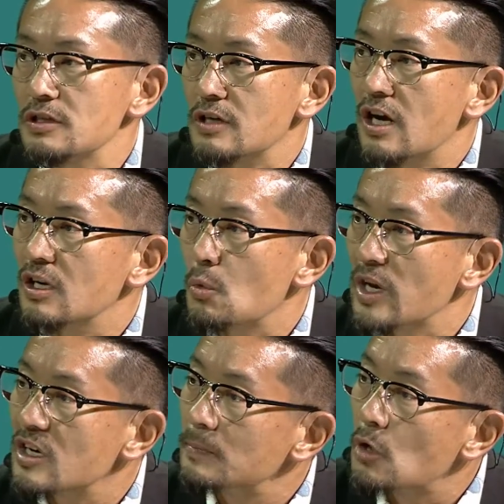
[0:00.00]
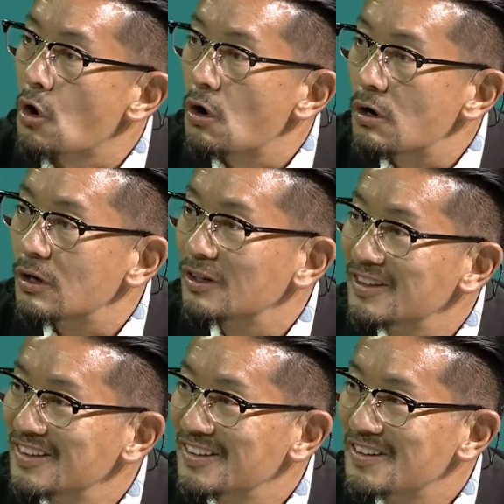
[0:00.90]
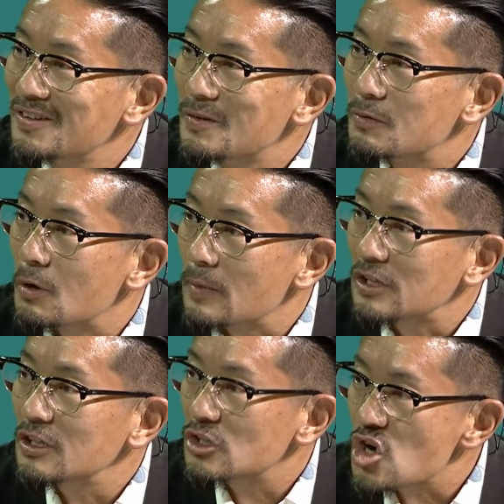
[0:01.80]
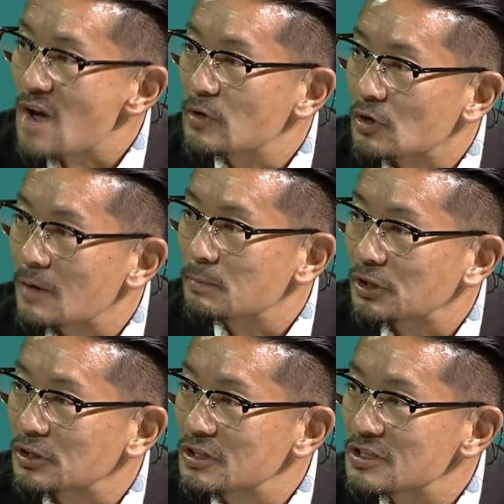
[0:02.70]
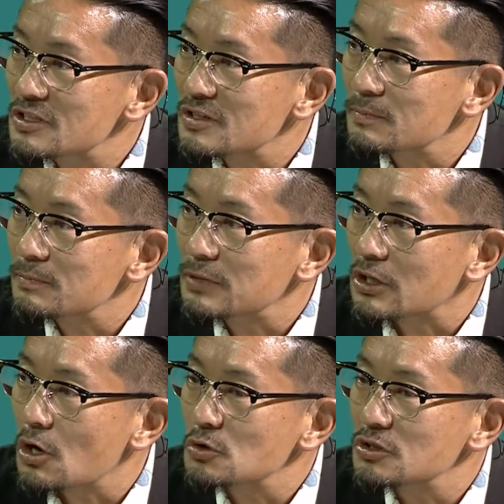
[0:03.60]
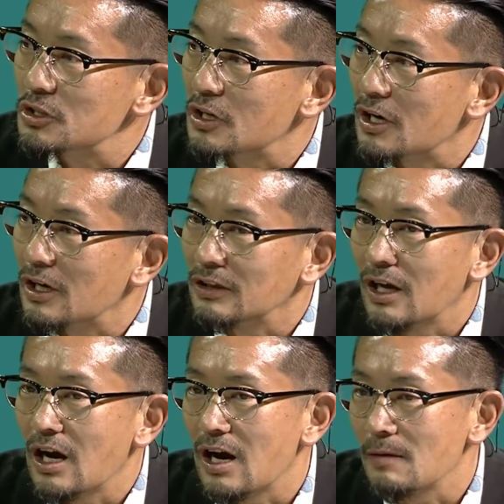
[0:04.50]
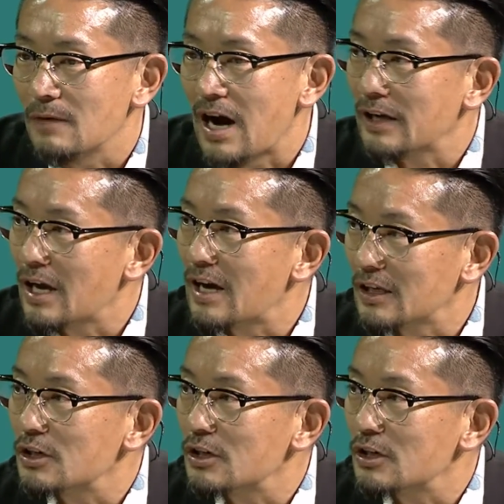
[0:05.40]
is kind of wake-up call for many travel companies, because I